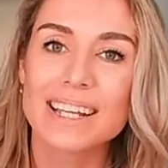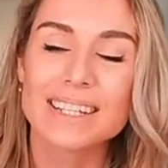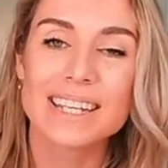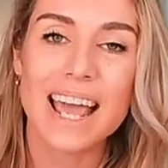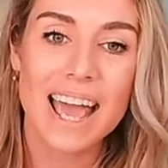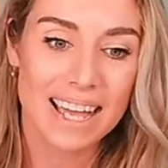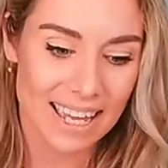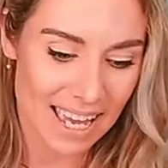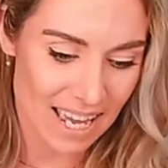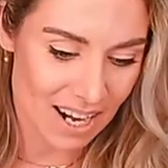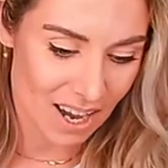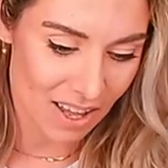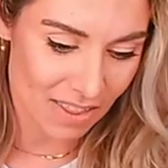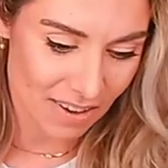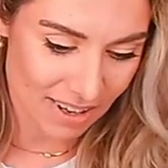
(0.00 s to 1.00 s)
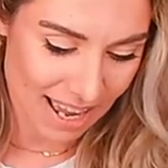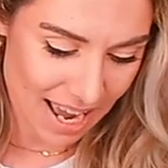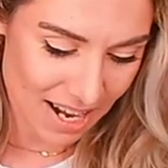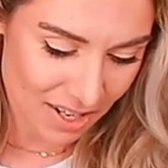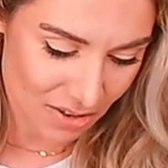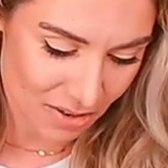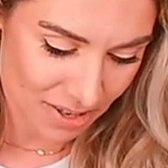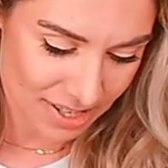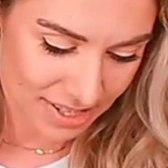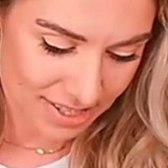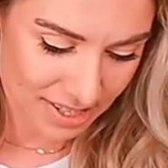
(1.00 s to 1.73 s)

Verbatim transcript: tech, and other categories.